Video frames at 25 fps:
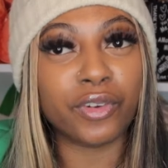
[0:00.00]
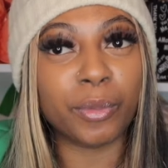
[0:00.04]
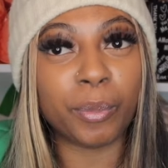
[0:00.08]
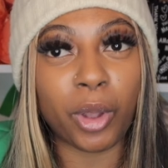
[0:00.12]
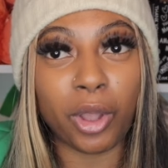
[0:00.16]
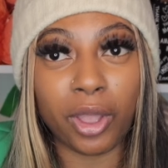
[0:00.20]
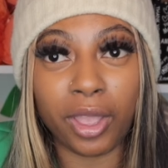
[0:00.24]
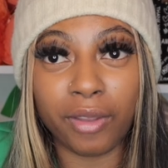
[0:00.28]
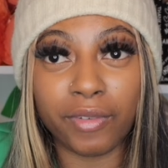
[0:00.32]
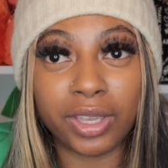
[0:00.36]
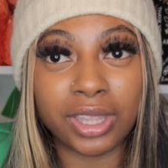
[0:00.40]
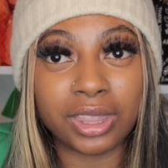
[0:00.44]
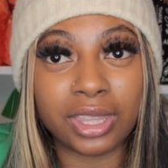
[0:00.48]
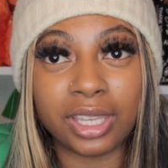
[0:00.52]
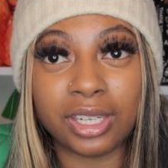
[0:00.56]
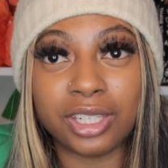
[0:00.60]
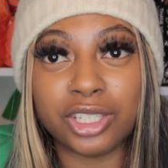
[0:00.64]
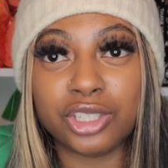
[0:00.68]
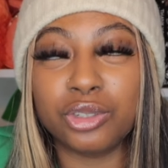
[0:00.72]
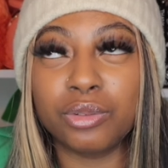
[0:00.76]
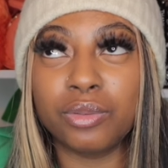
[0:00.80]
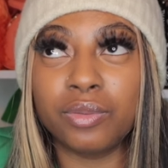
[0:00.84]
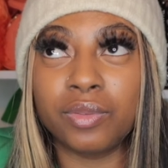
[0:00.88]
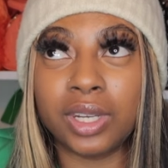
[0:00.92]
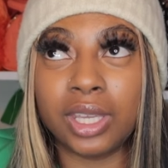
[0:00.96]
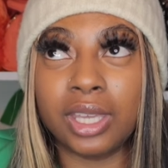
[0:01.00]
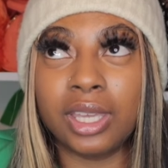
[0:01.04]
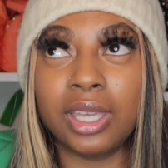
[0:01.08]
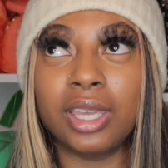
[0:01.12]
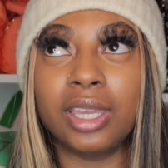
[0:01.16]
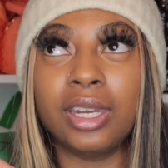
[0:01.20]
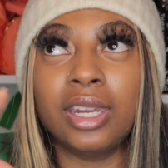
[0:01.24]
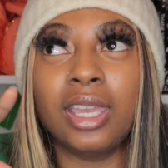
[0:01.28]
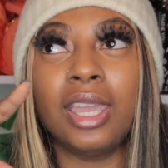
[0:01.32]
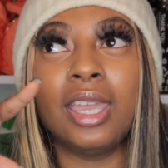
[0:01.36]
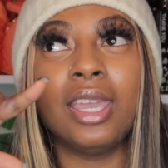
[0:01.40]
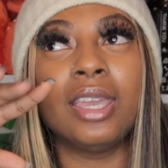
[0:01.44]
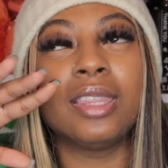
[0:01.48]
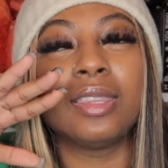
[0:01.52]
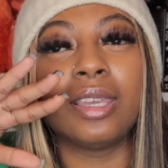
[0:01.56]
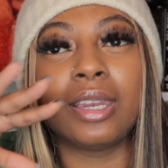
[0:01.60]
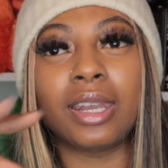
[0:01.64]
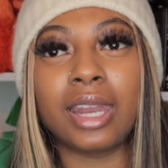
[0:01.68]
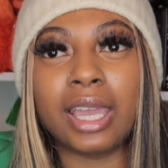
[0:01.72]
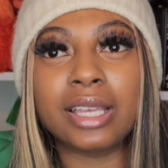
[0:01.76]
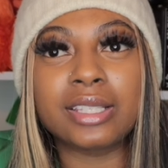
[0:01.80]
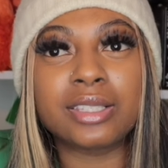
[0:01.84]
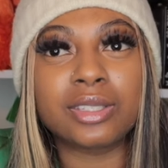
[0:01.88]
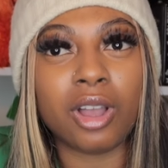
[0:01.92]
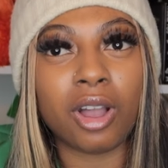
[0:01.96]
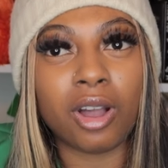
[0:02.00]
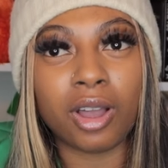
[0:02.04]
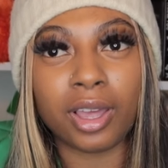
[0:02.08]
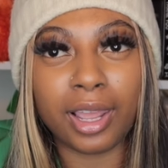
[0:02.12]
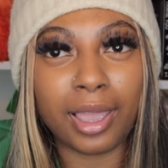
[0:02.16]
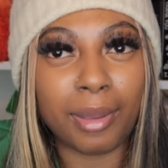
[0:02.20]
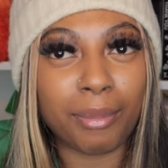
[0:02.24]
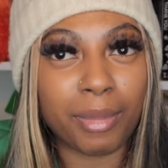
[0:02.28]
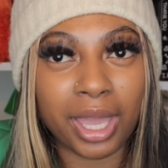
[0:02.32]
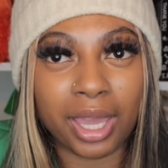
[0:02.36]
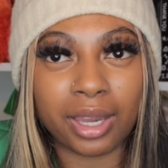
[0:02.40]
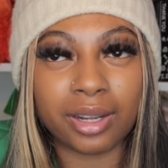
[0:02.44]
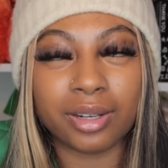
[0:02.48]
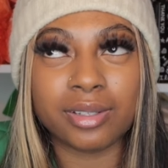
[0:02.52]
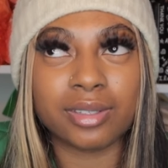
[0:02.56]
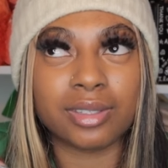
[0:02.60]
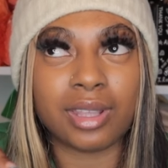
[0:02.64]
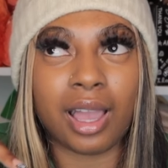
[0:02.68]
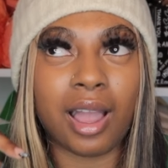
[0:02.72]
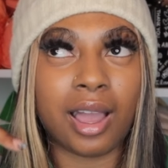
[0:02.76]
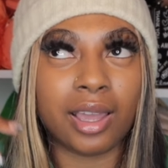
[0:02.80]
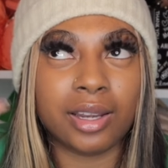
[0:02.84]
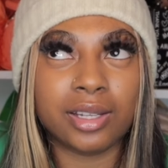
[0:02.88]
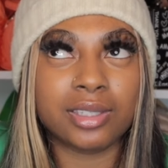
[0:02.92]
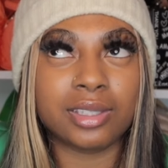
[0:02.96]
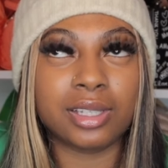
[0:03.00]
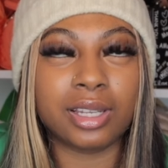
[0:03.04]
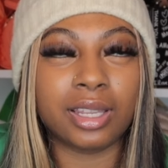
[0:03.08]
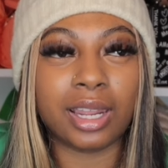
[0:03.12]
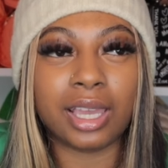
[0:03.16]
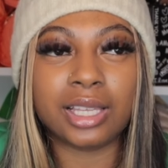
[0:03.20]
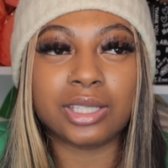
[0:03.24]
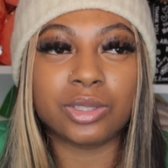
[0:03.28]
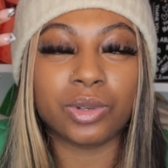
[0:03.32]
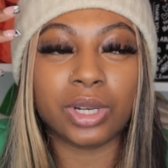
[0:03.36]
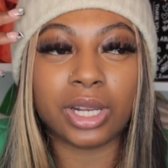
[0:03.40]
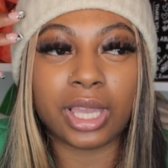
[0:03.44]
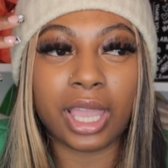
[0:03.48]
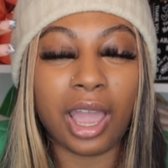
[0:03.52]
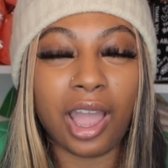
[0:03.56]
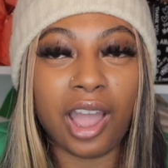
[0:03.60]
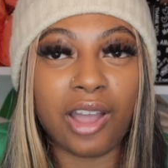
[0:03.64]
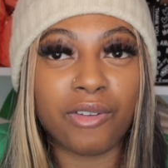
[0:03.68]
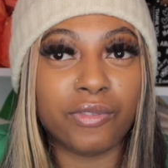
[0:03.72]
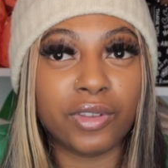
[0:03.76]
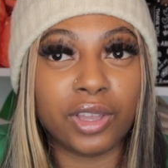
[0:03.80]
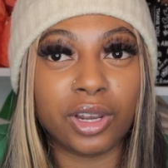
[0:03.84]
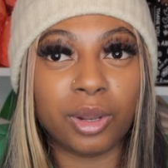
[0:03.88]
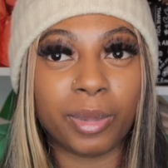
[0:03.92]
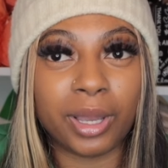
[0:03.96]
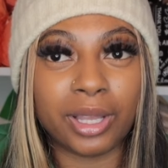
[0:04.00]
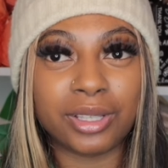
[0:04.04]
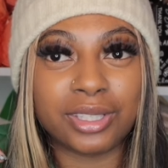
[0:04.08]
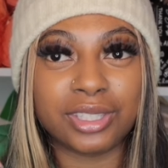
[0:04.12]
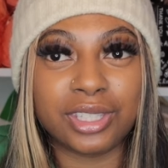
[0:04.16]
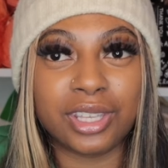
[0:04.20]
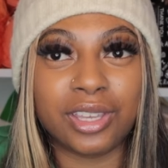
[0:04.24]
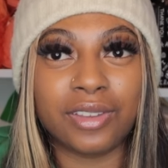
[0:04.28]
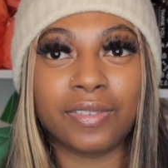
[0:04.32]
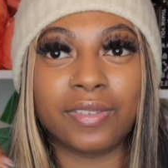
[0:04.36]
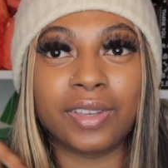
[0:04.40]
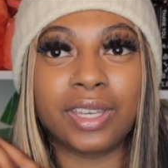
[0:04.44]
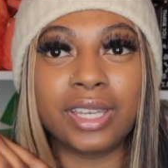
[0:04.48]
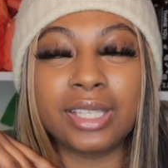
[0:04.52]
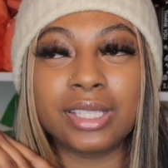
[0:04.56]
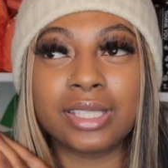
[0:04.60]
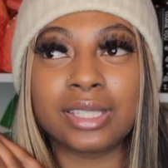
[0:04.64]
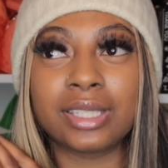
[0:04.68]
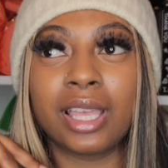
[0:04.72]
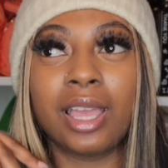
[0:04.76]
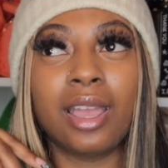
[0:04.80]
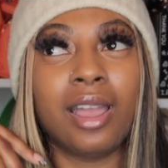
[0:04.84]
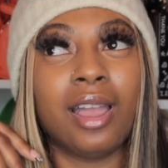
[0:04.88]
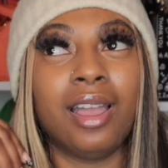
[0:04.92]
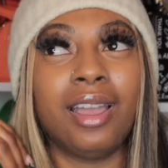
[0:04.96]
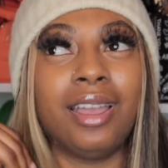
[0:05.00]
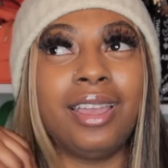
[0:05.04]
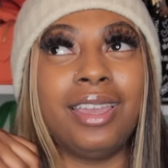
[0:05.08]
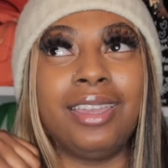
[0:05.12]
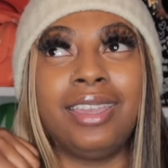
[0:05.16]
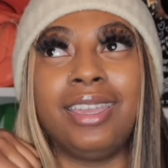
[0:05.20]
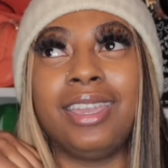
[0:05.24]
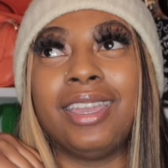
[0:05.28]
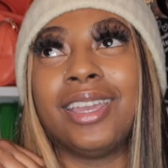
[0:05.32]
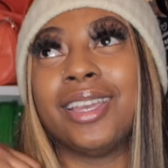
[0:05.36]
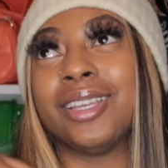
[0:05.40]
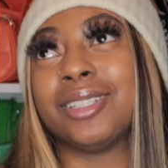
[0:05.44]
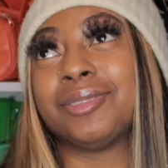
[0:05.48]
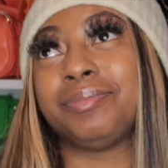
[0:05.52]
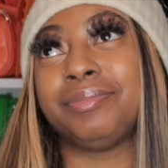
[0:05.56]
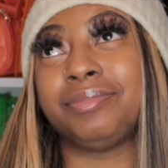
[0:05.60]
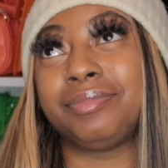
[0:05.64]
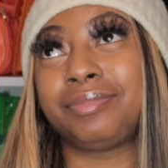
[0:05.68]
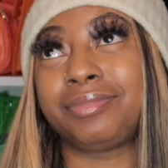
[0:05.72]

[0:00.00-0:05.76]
from everything that you've done, then that's all that matters. Honestly, that's really how I feel about stuff. Cause yeah.